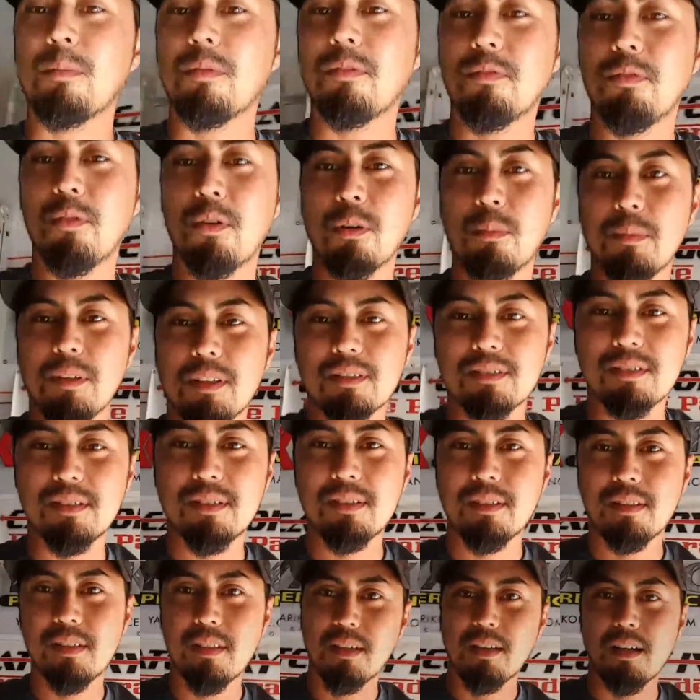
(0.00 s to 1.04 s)

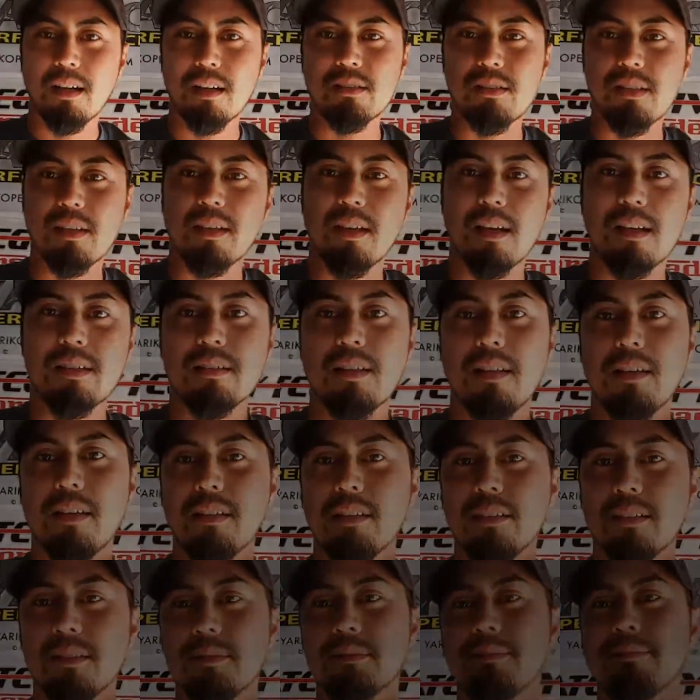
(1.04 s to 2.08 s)
Performance see you guys
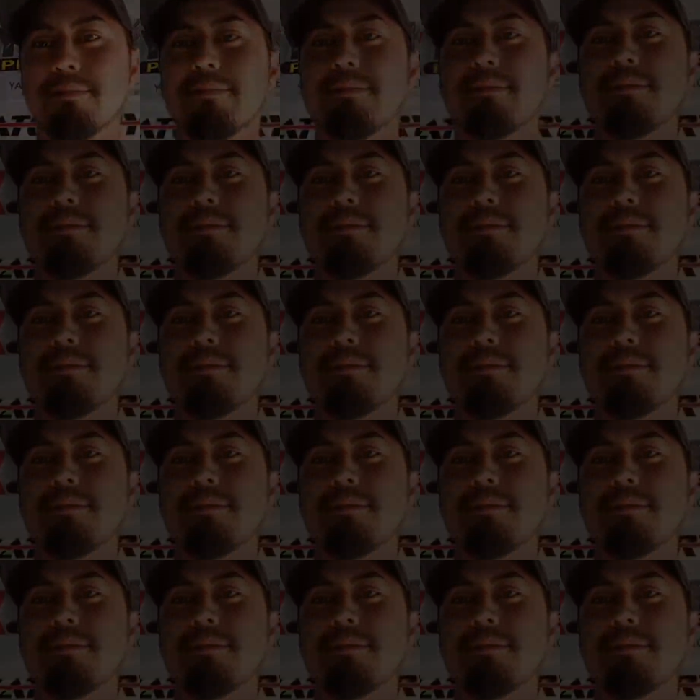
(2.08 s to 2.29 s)
later